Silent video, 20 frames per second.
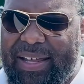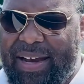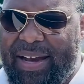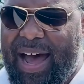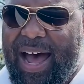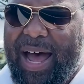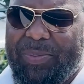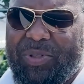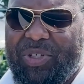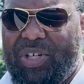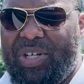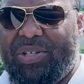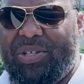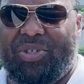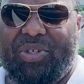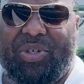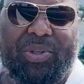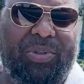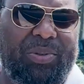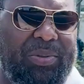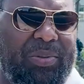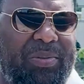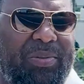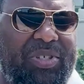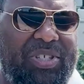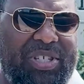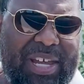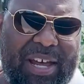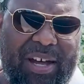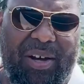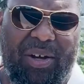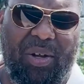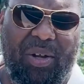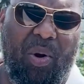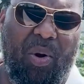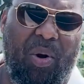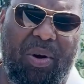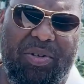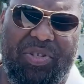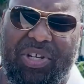option to sell
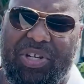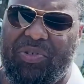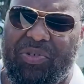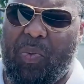or just